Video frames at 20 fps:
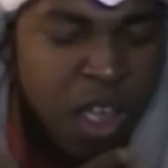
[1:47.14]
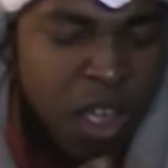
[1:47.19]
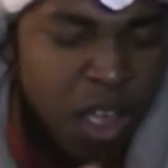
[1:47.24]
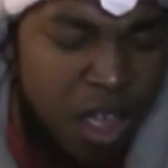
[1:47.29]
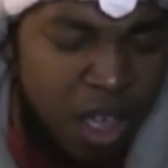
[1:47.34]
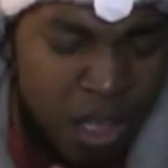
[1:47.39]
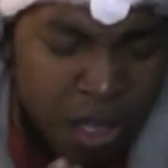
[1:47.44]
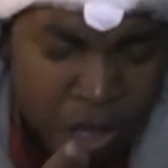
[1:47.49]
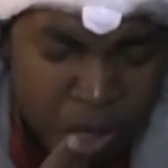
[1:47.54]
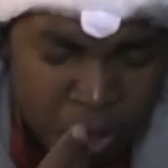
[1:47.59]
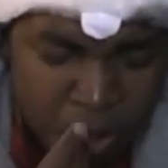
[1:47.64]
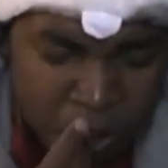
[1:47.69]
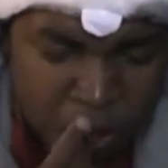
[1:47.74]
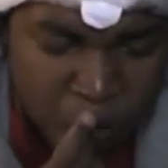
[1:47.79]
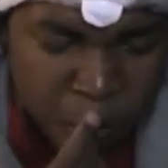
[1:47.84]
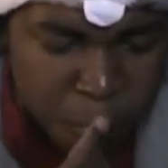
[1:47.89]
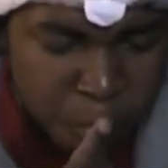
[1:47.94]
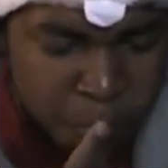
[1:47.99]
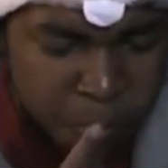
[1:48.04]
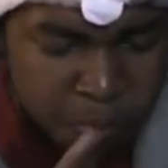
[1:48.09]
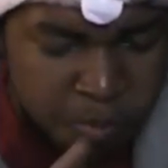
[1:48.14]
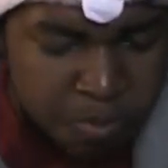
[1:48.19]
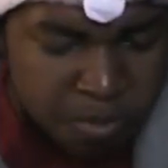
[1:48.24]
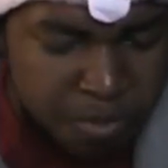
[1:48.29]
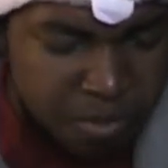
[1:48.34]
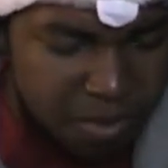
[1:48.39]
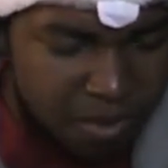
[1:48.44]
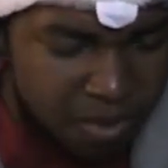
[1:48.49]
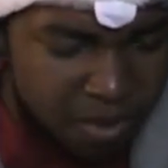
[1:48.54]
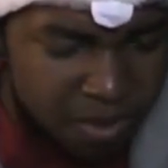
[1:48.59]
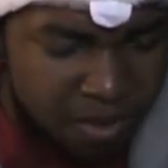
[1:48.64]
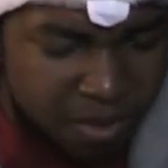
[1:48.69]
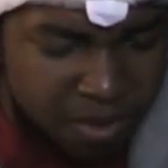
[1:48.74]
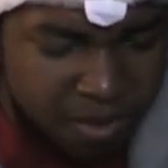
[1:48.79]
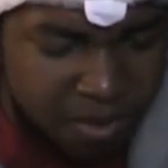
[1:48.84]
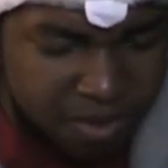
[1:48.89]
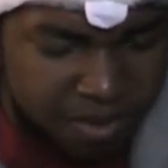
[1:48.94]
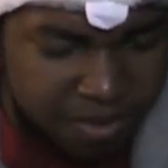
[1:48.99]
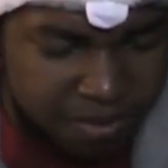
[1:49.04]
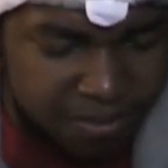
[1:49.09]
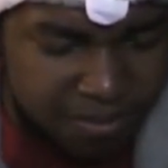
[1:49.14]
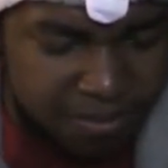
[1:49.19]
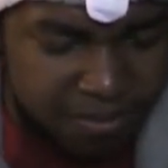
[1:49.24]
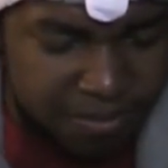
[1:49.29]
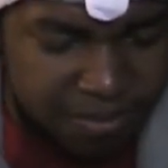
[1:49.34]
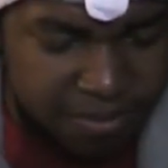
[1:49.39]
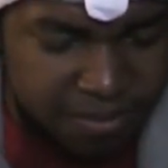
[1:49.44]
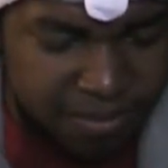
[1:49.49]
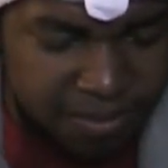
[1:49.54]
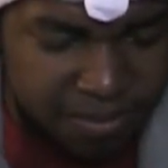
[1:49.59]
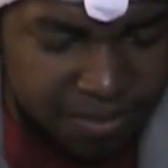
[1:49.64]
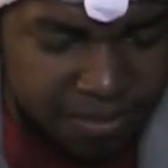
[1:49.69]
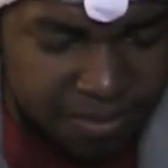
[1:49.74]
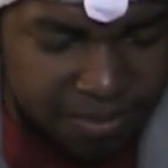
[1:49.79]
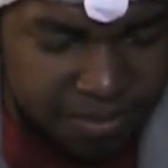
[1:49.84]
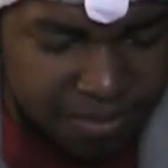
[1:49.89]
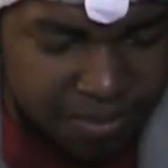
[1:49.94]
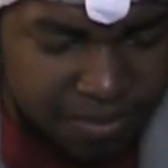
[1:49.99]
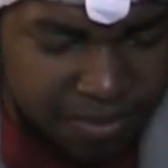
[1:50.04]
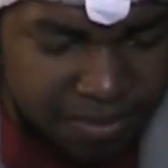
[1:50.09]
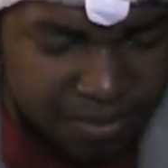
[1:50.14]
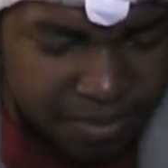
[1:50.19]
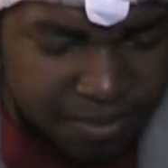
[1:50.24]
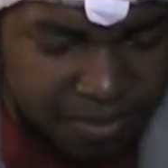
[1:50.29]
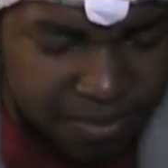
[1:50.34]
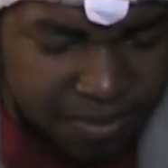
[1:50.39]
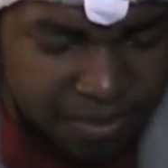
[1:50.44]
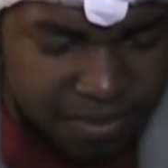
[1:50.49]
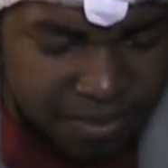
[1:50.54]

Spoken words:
(silence)